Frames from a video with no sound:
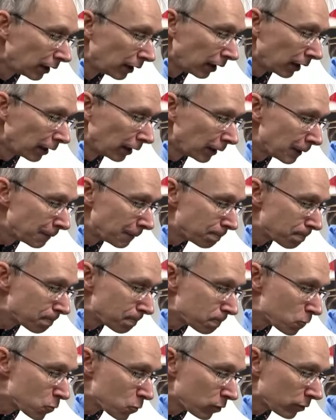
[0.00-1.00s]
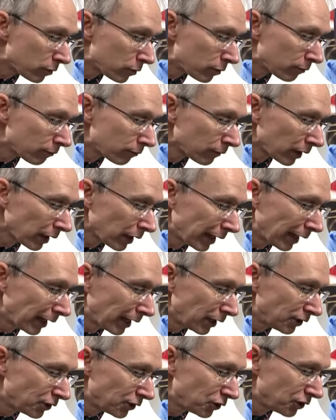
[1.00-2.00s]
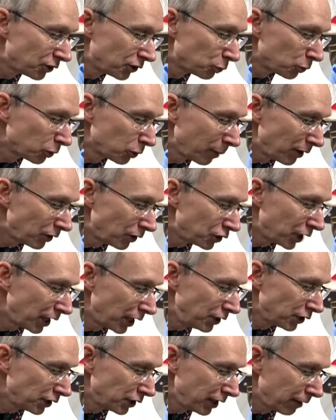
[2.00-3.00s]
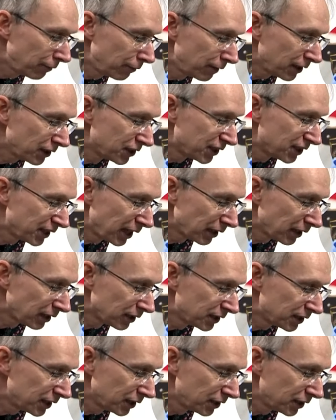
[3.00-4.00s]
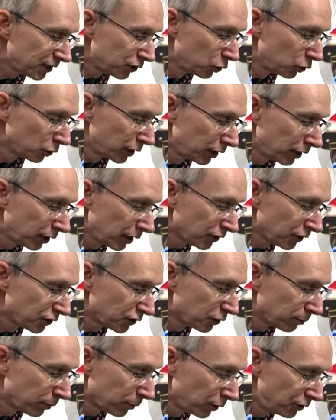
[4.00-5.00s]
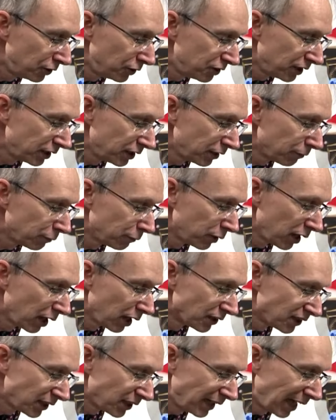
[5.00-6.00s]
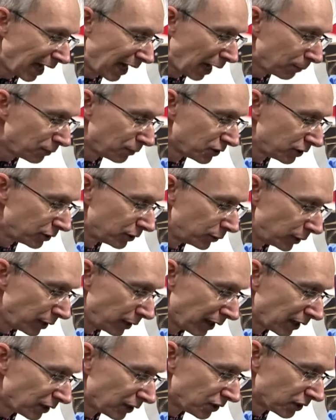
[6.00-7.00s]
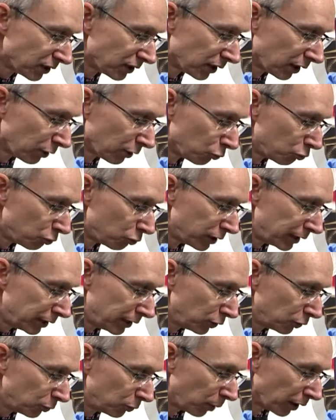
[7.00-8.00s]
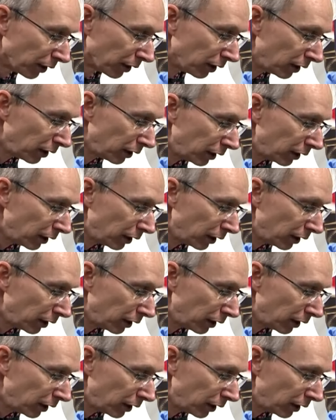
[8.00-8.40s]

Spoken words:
Can I talk about changing the FX6's look in custom mode using different LUTs? Yeah, absolutely. That's a really good one.